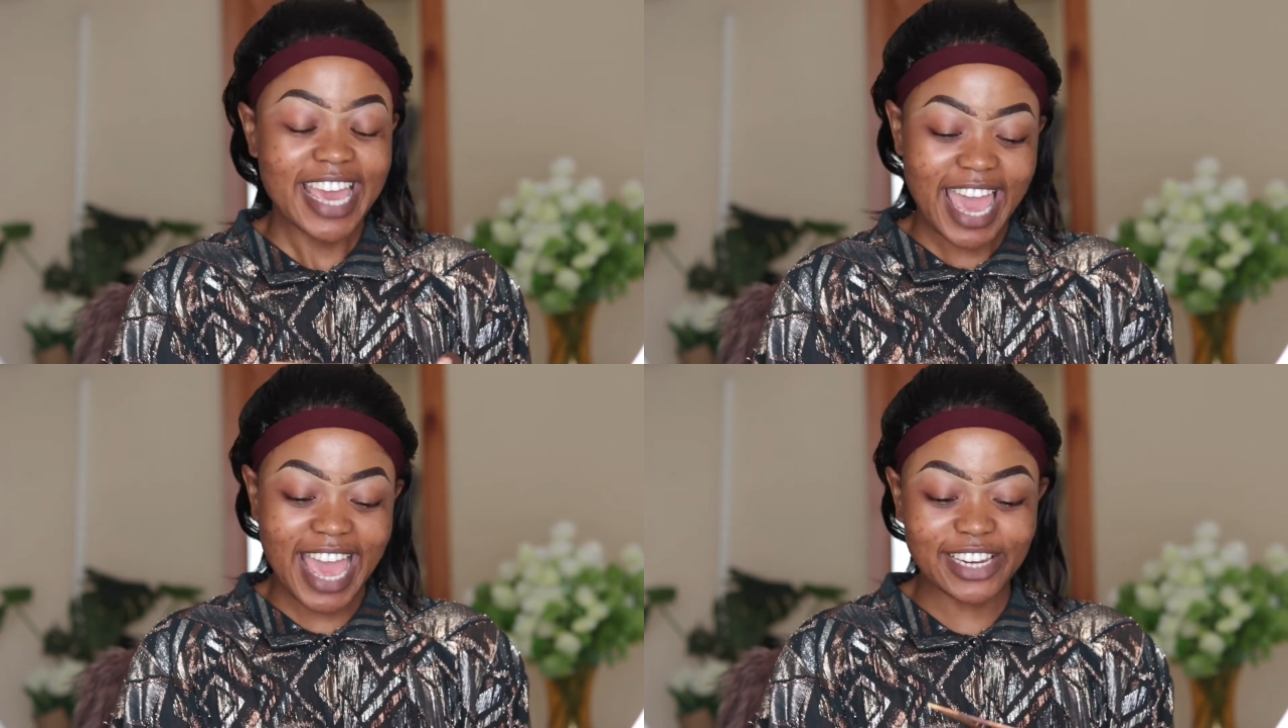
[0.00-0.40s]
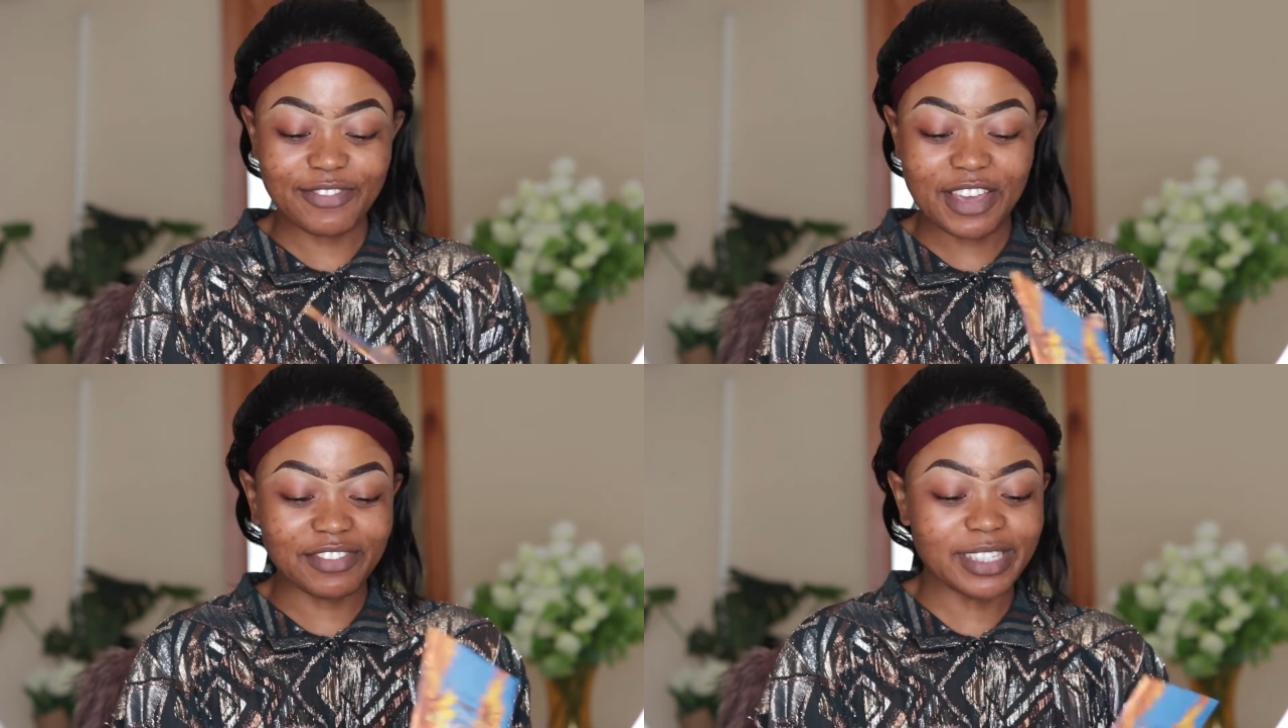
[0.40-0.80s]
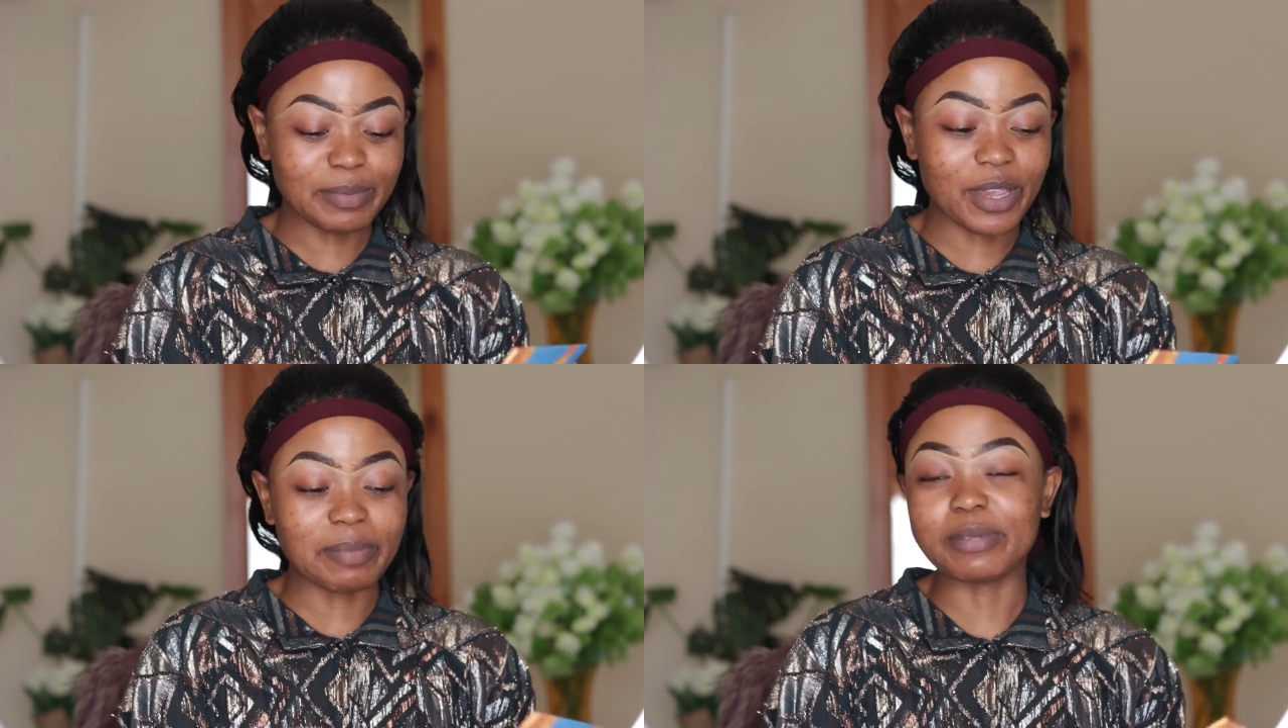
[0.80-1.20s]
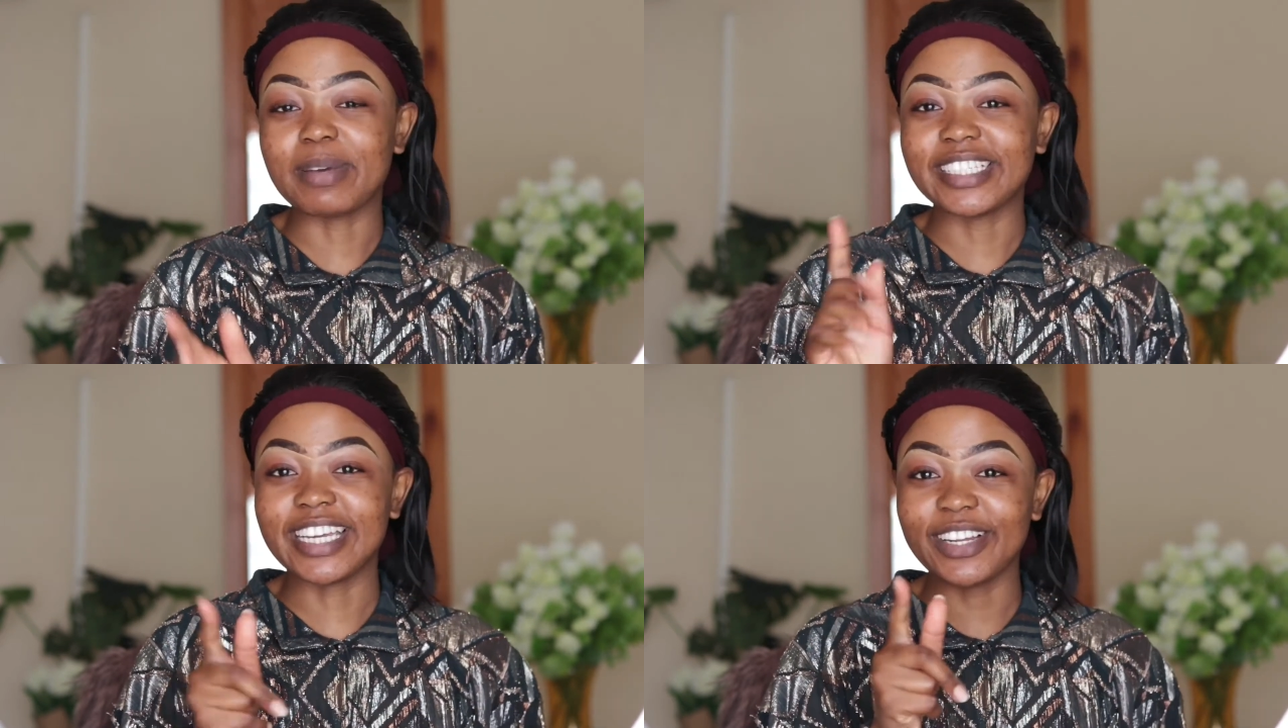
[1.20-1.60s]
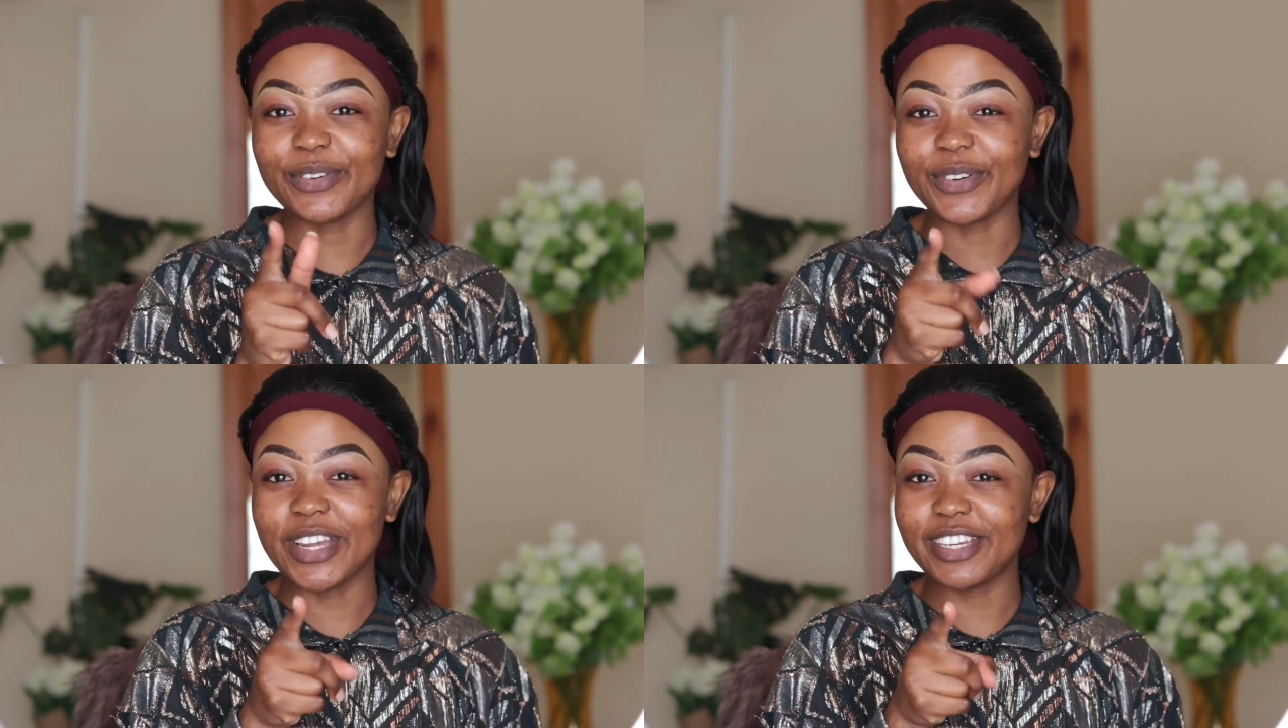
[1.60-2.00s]
And if you haven't subscribed to my channel
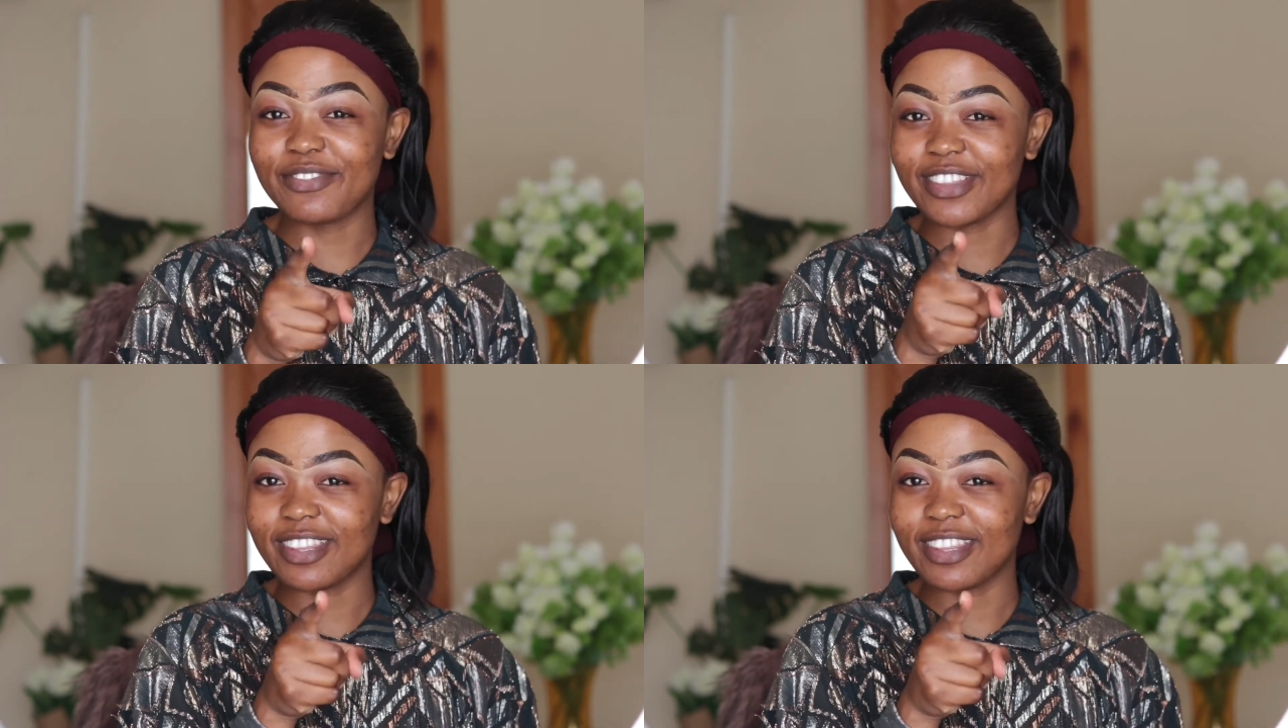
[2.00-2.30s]
already for